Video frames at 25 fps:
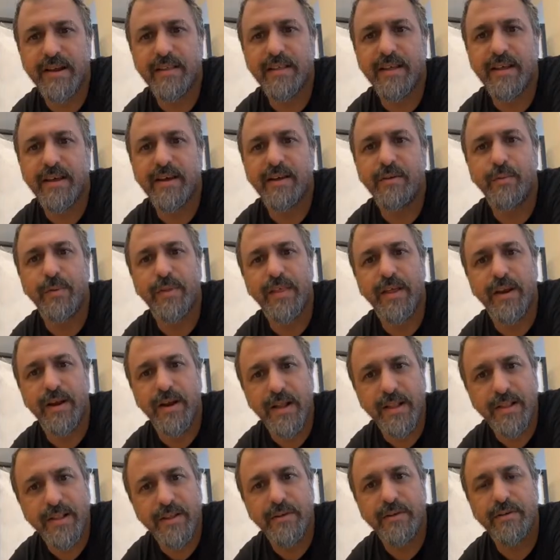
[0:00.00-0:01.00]
there, with the
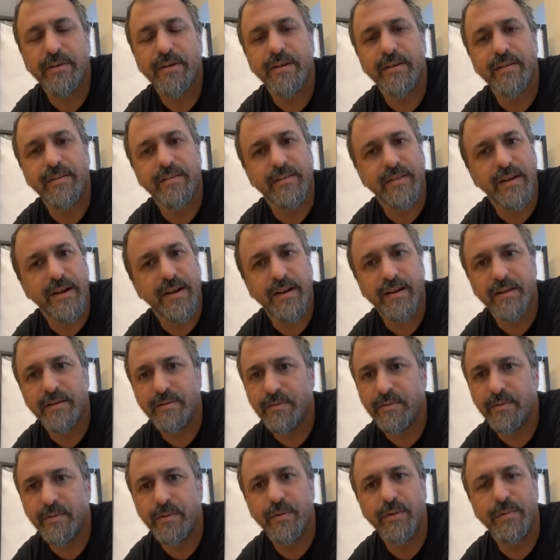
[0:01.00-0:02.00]
radio orchestra,
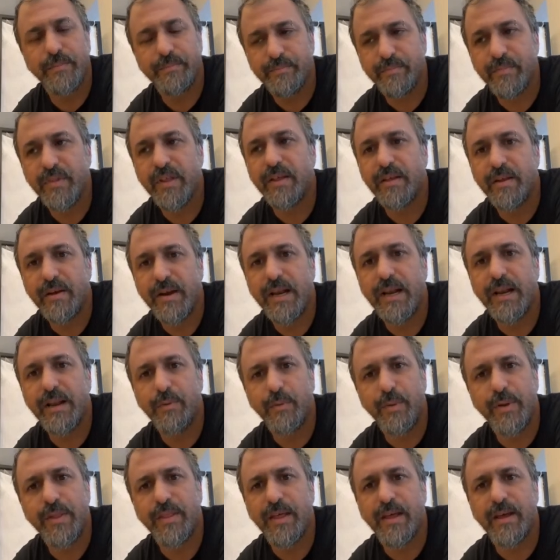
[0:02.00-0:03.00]
really
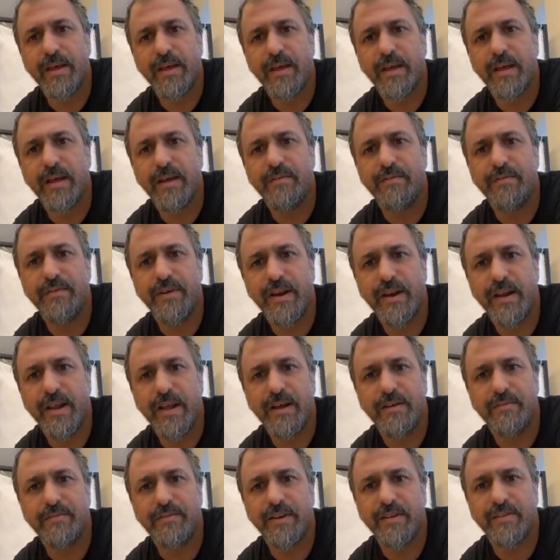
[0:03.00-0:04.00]
with
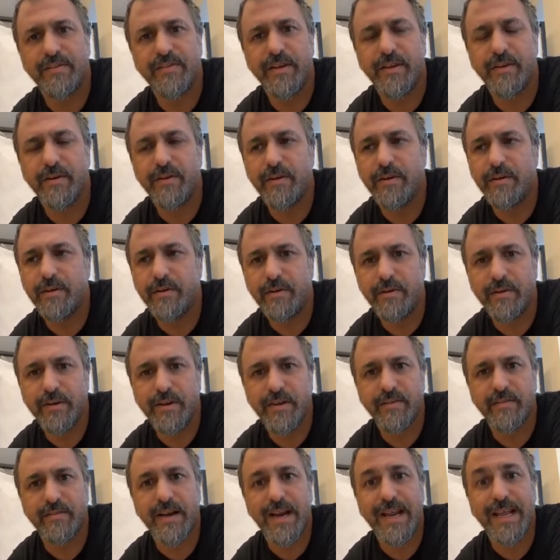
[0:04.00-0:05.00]
every single
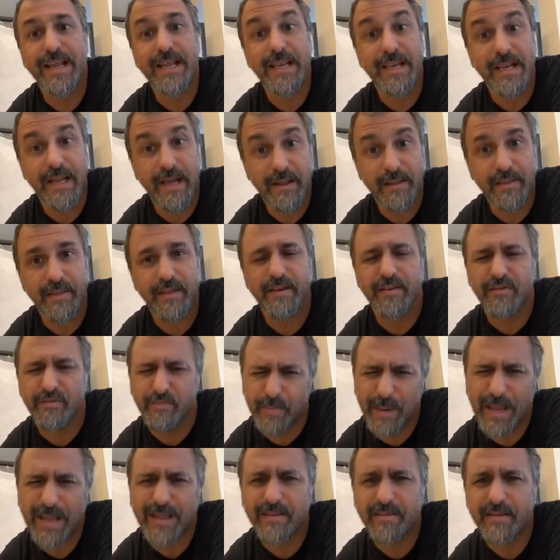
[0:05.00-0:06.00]
orchestra in Athens,
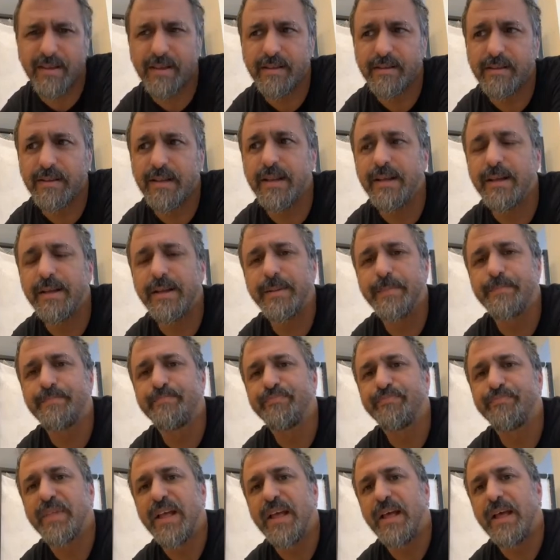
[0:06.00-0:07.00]
basically.
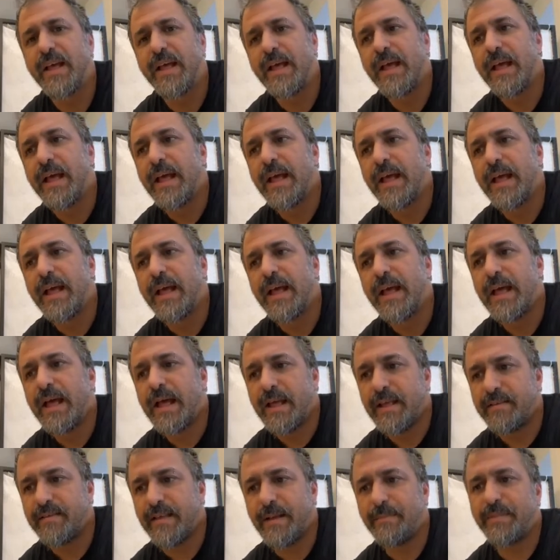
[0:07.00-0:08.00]

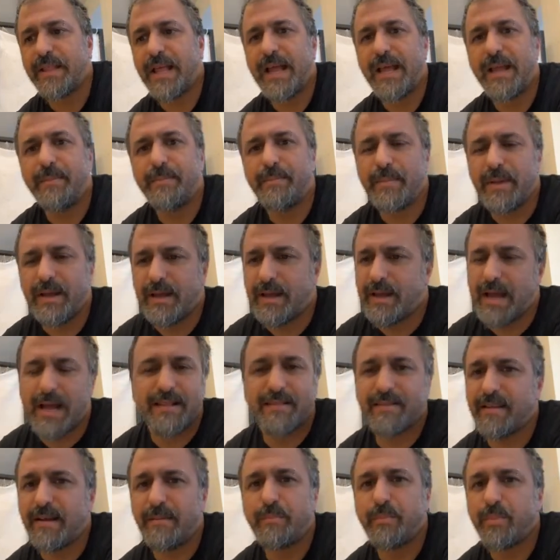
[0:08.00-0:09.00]
At
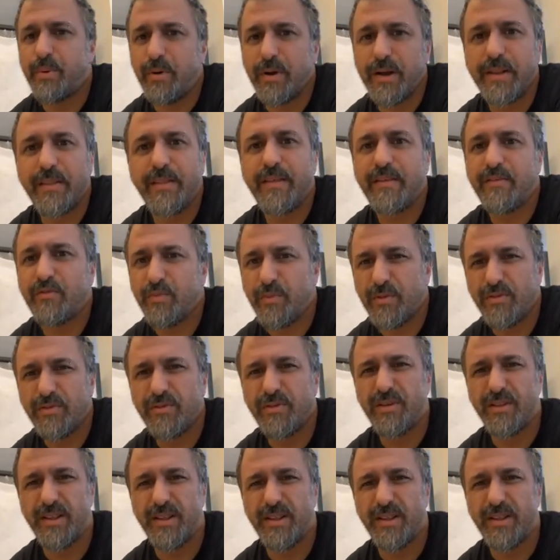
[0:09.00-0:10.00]
some point, this was
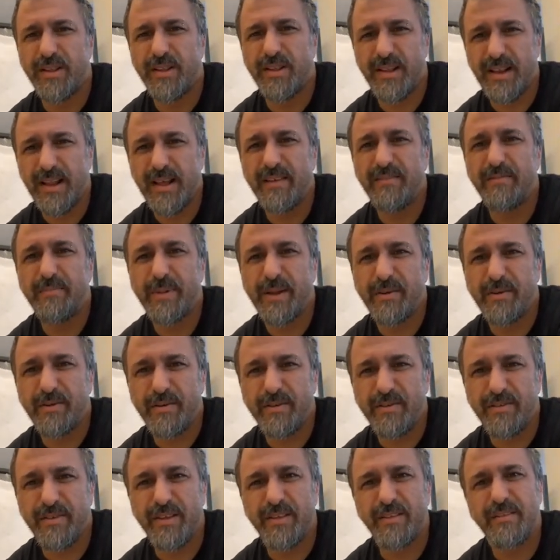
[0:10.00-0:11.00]
not enough because
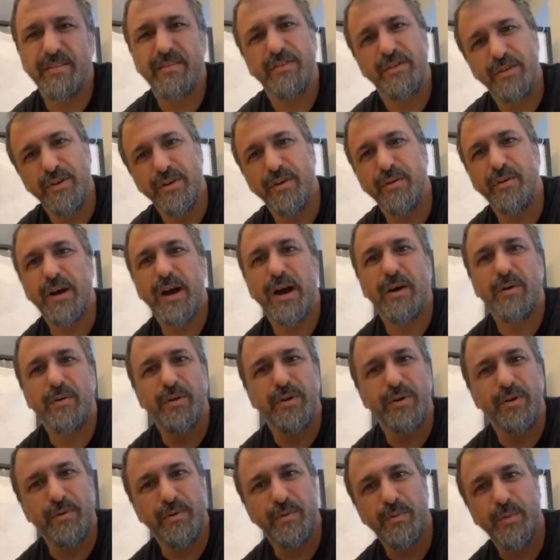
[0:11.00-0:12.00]
it's, you know, how
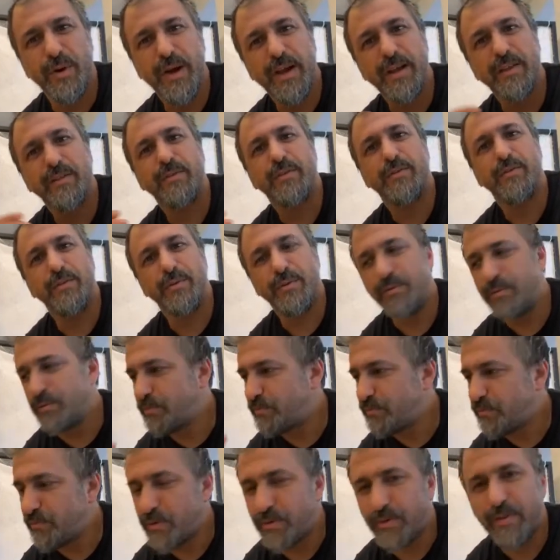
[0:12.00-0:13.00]
you wait
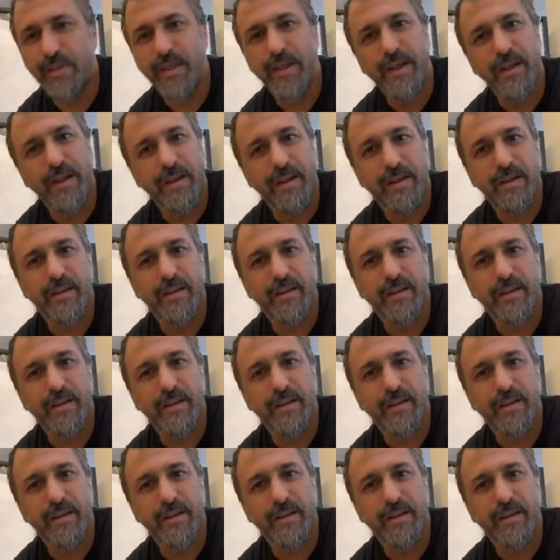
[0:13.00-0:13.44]
for the